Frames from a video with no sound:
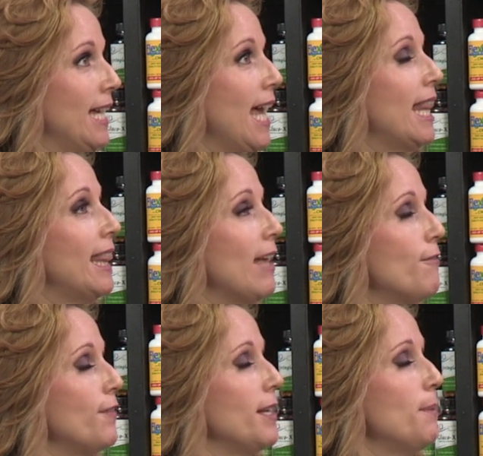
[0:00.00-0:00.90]

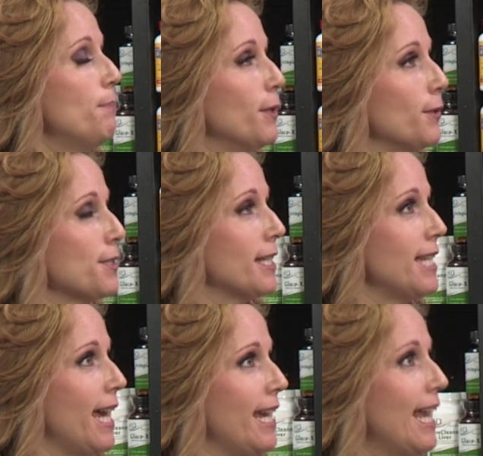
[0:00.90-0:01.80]
11 pills a day.